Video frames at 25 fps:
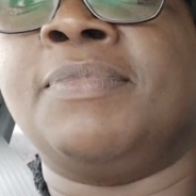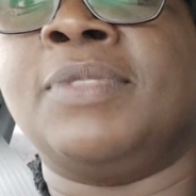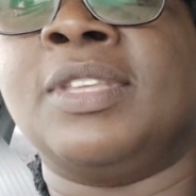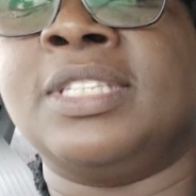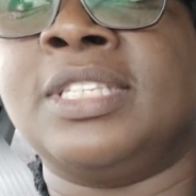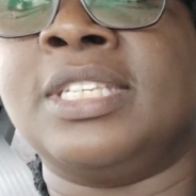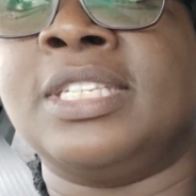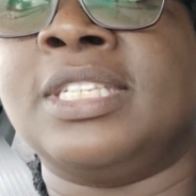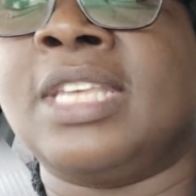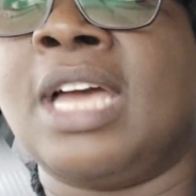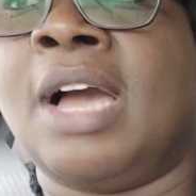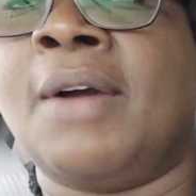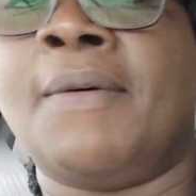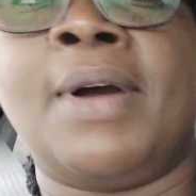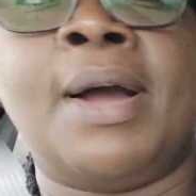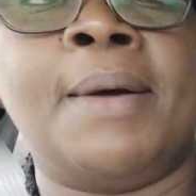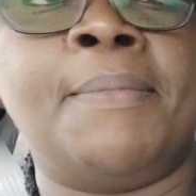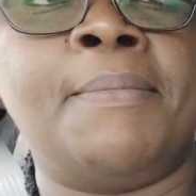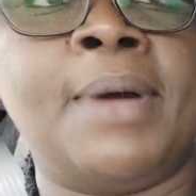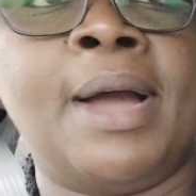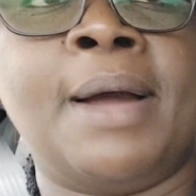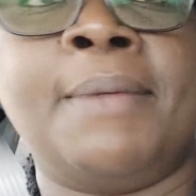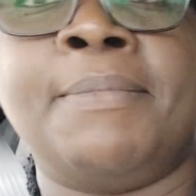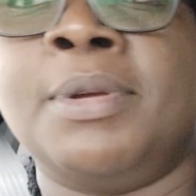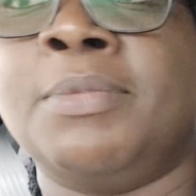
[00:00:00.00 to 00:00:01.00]
this is how I'm,
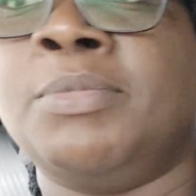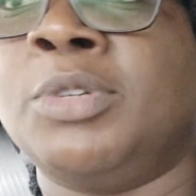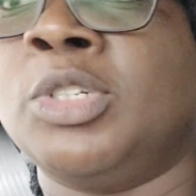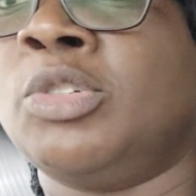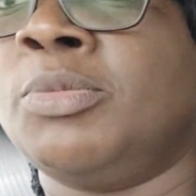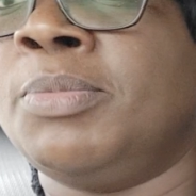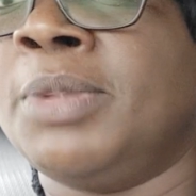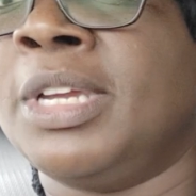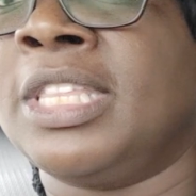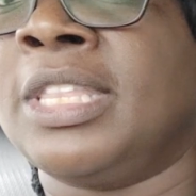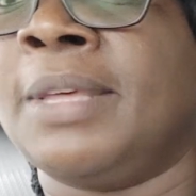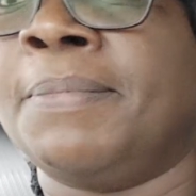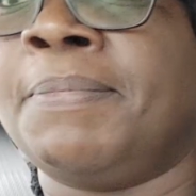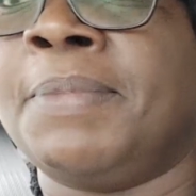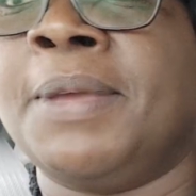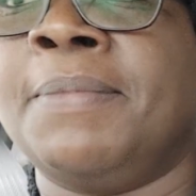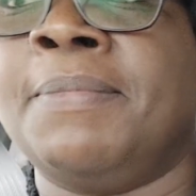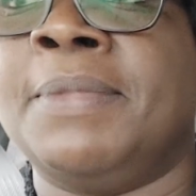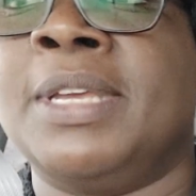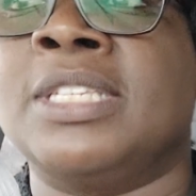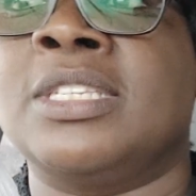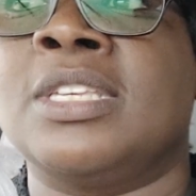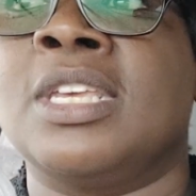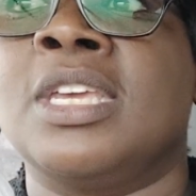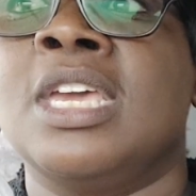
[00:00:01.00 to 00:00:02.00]
I'm able to make the
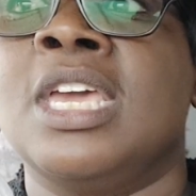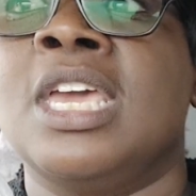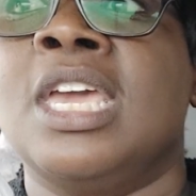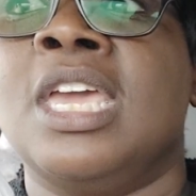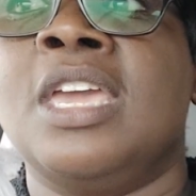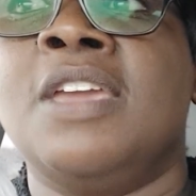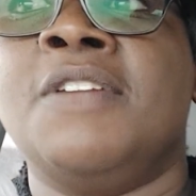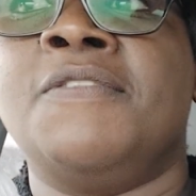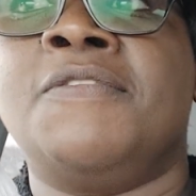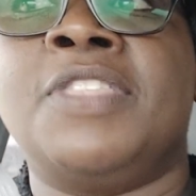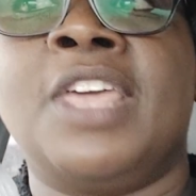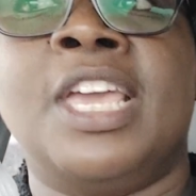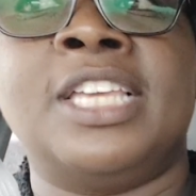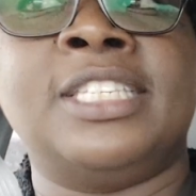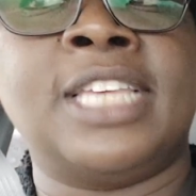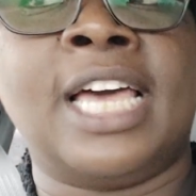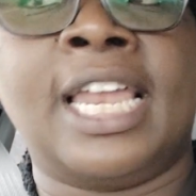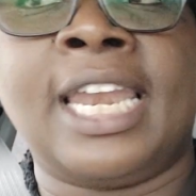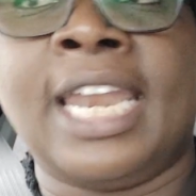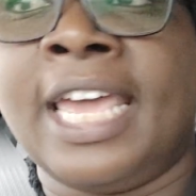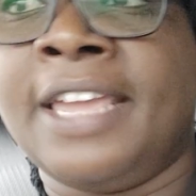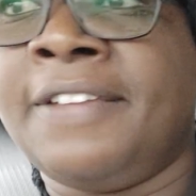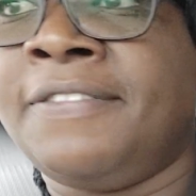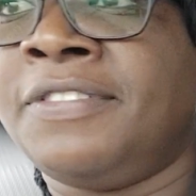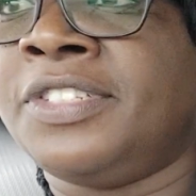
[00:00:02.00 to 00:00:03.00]
payments if there's a
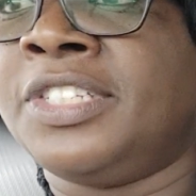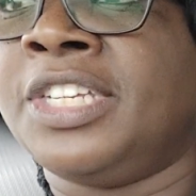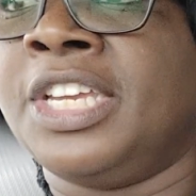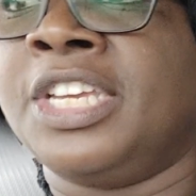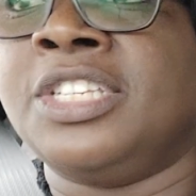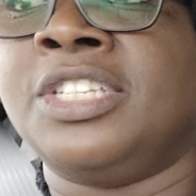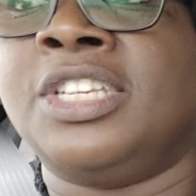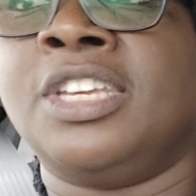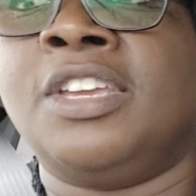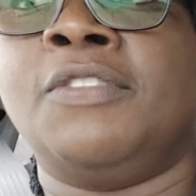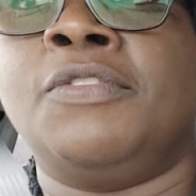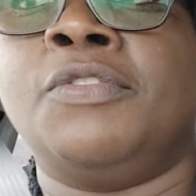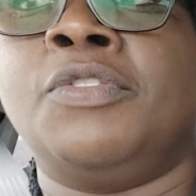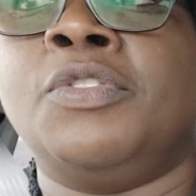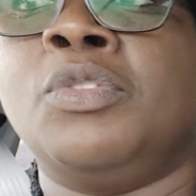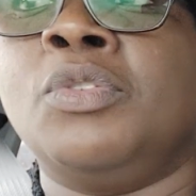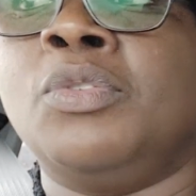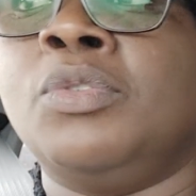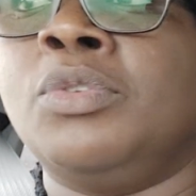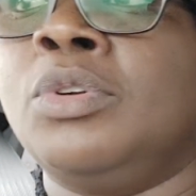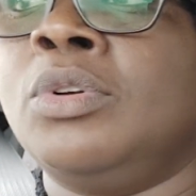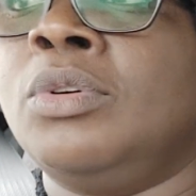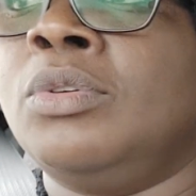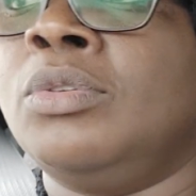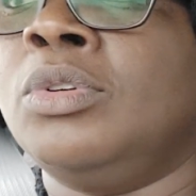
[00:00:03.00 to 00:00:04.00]
life change if you,
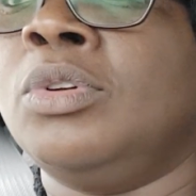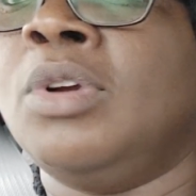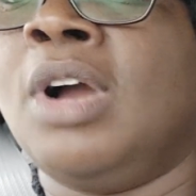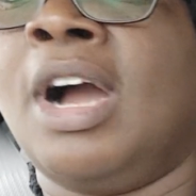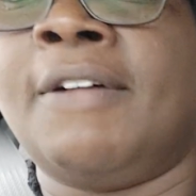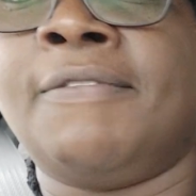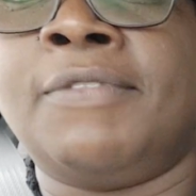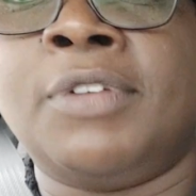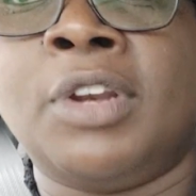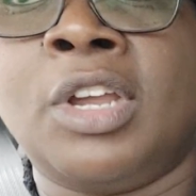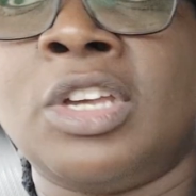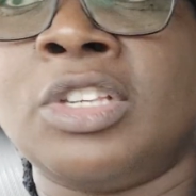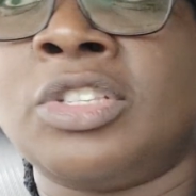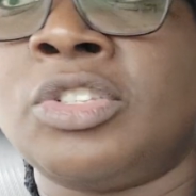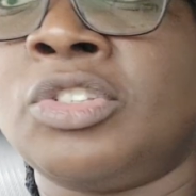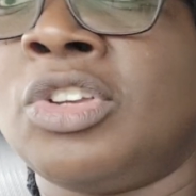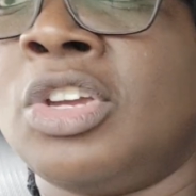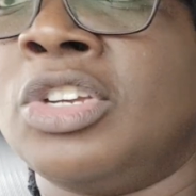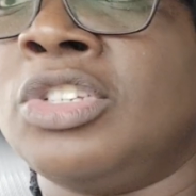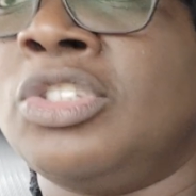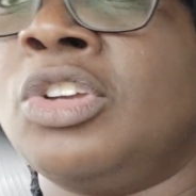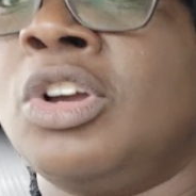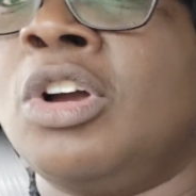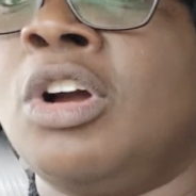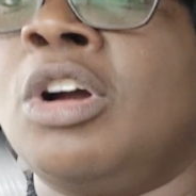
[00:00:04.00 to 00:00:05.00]
you, you have lost
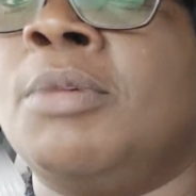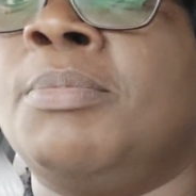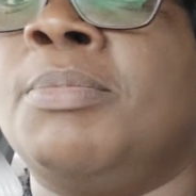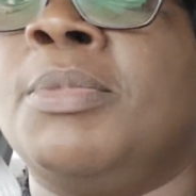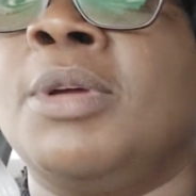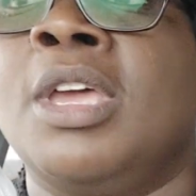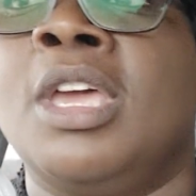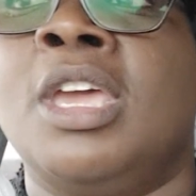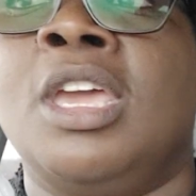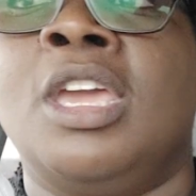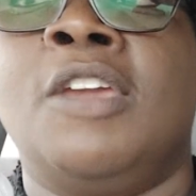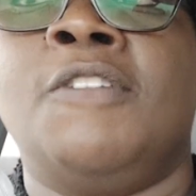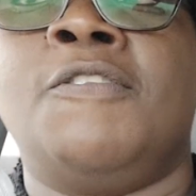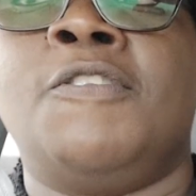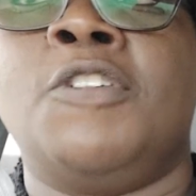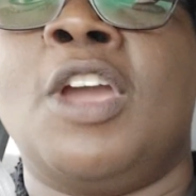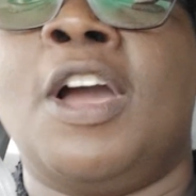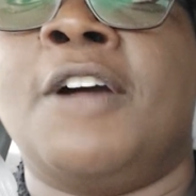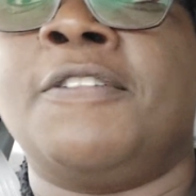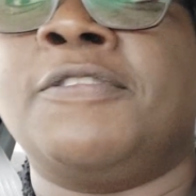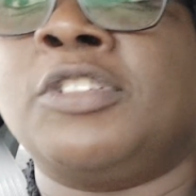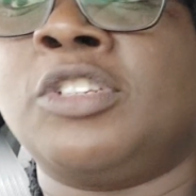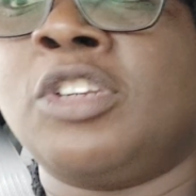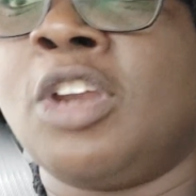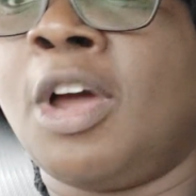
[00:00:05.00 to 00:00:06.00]
your job if you
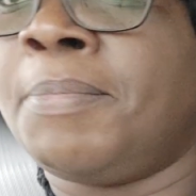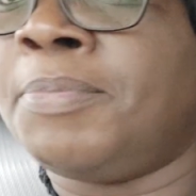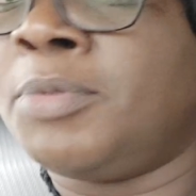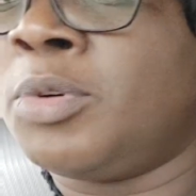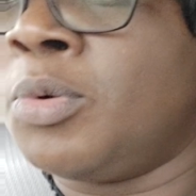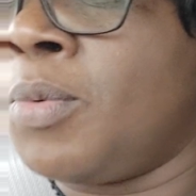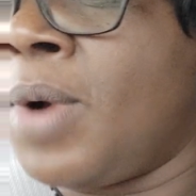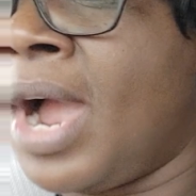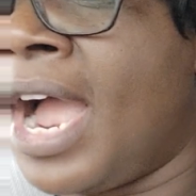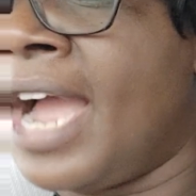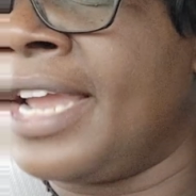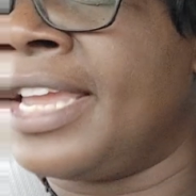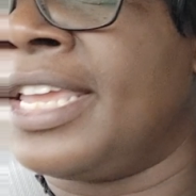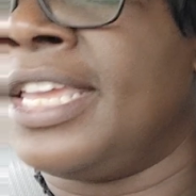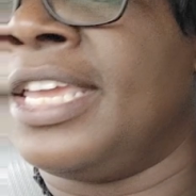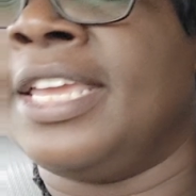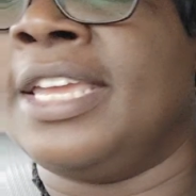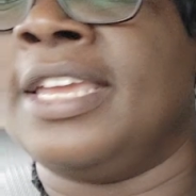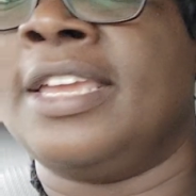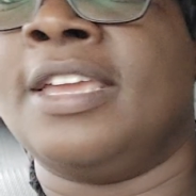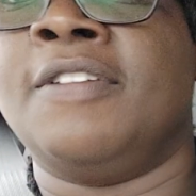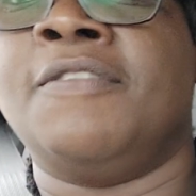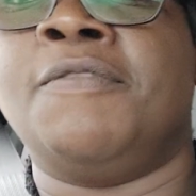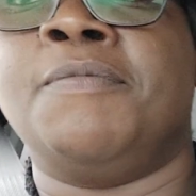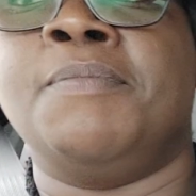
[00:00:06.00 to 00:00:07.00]
have stopped working
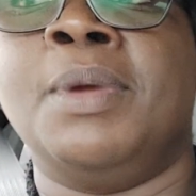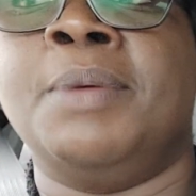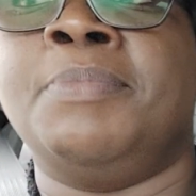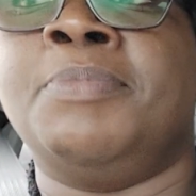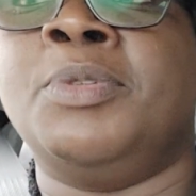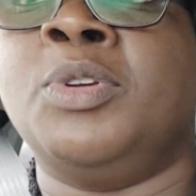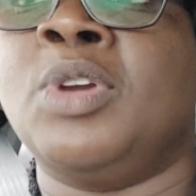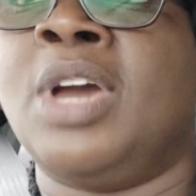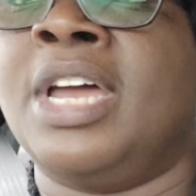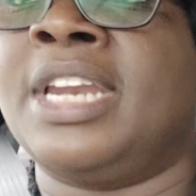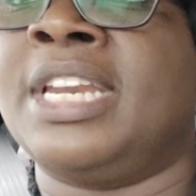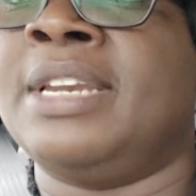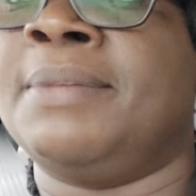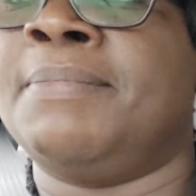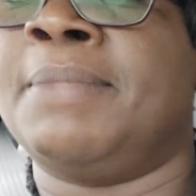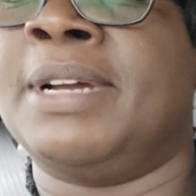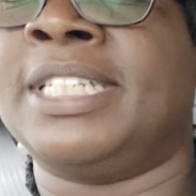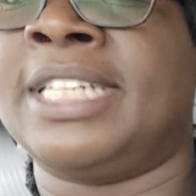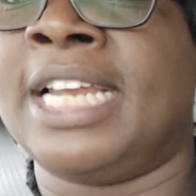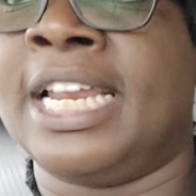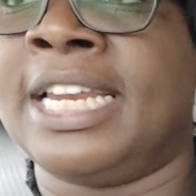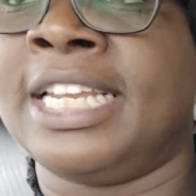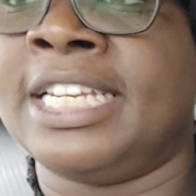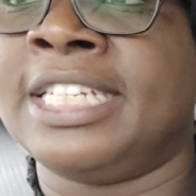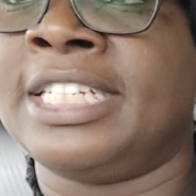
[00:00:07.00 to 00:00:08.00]
if maybe you are in
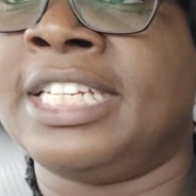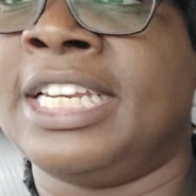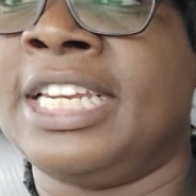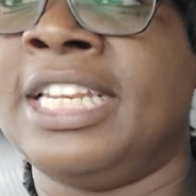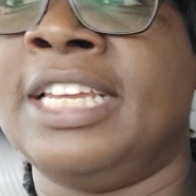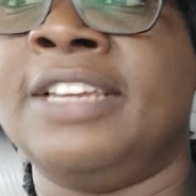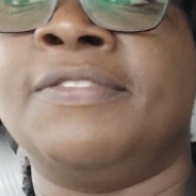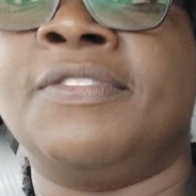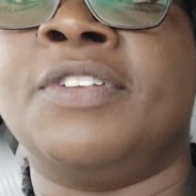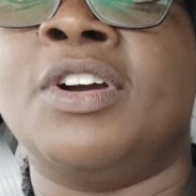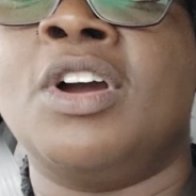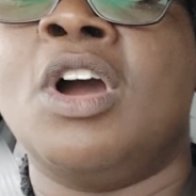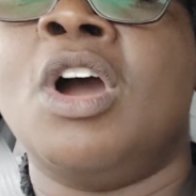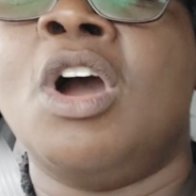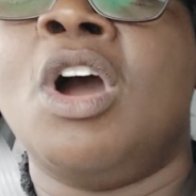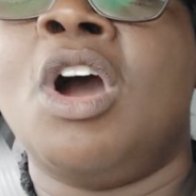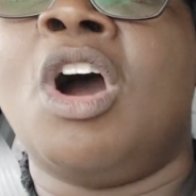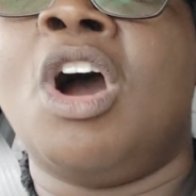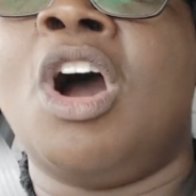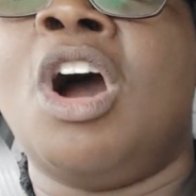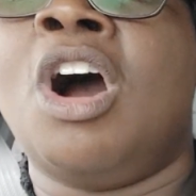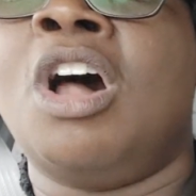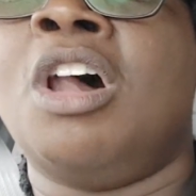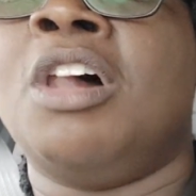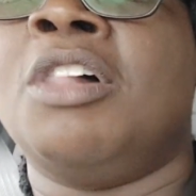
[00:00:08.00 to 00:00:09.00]
maternity leave
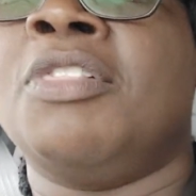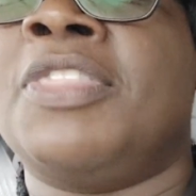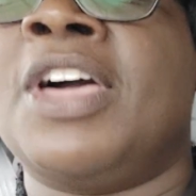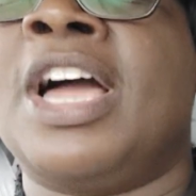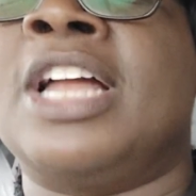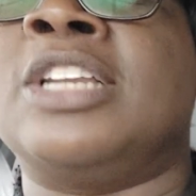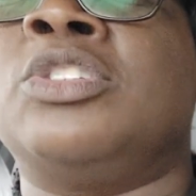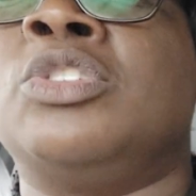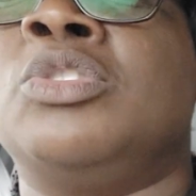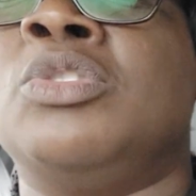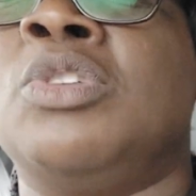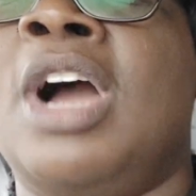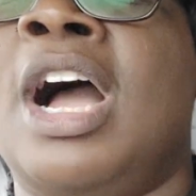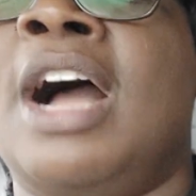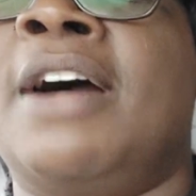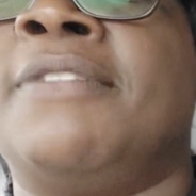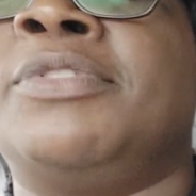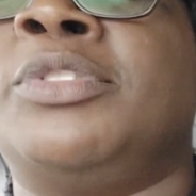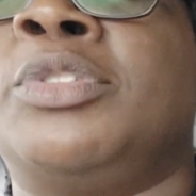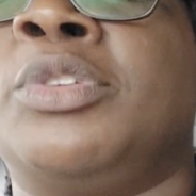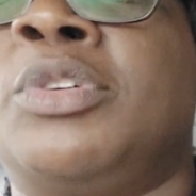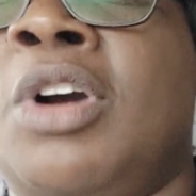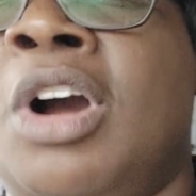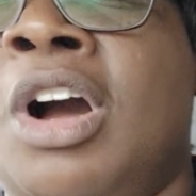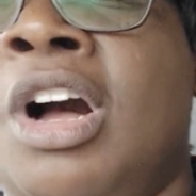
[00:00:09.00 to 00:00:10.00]
all that. You have to